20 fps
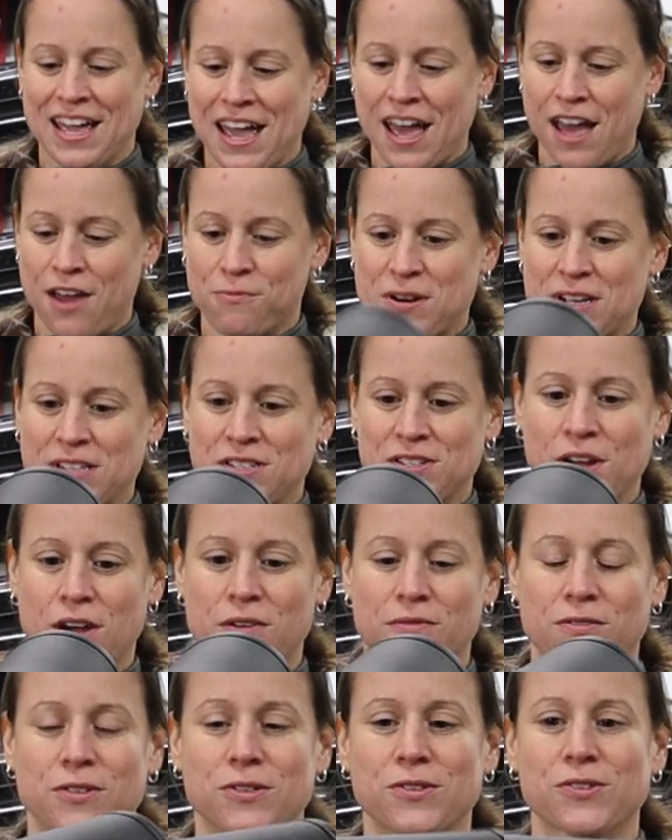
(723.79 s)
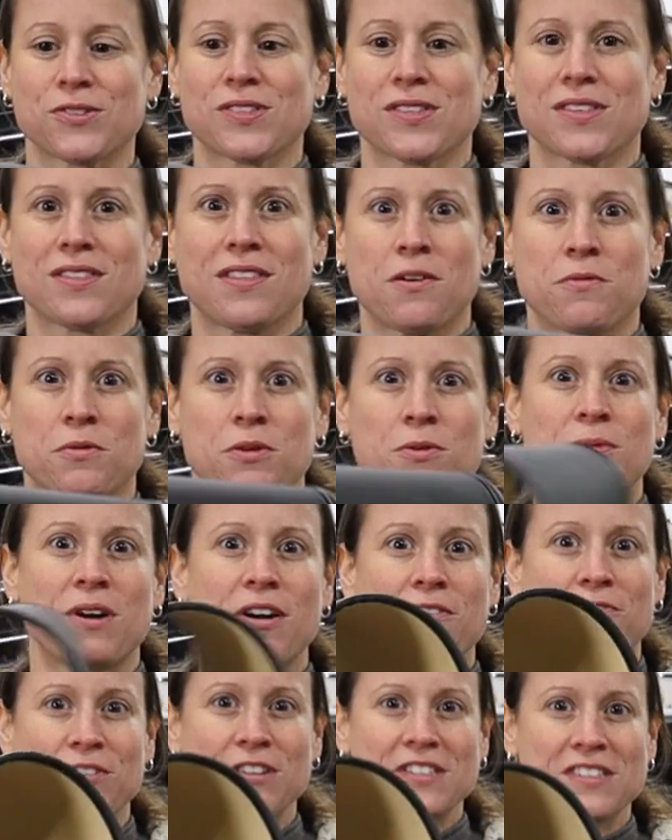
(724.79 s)
headrest covers that were
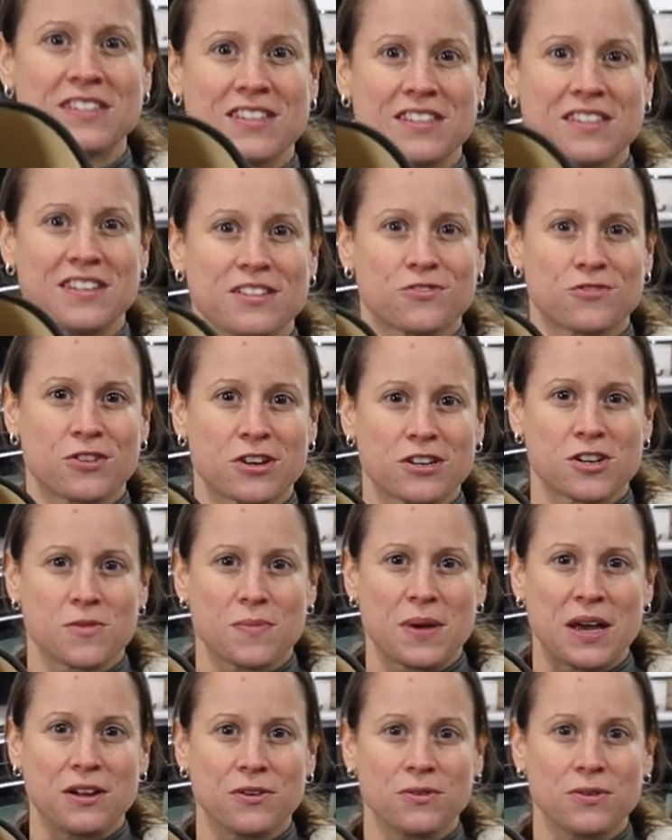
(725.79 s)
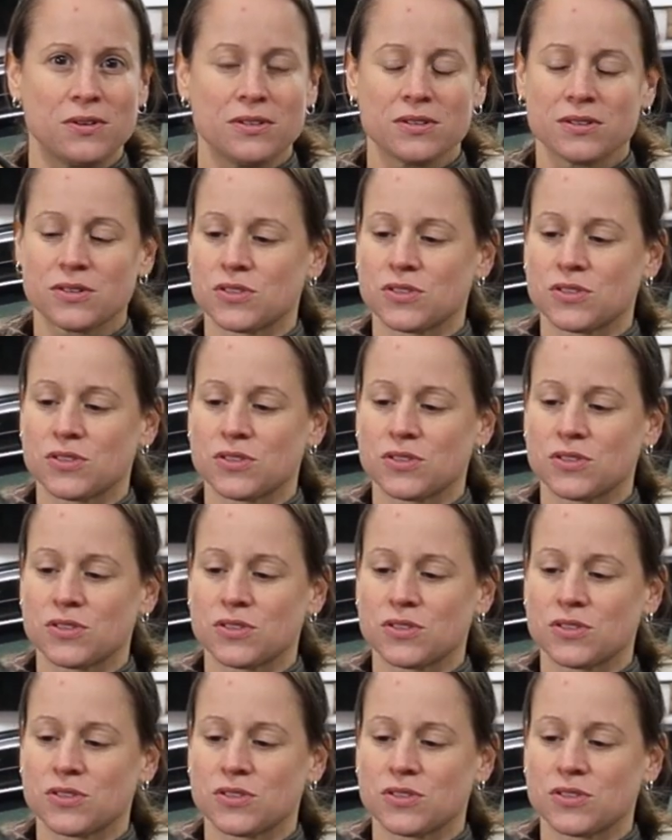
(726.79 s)
referenced in the instruction manual.